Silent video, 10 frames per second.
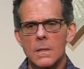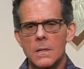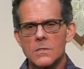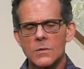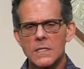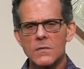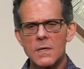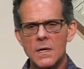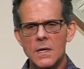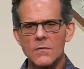So
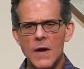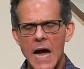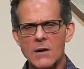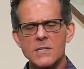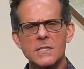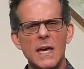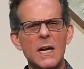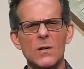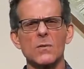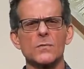giving of
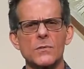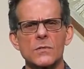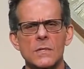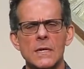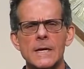ourselves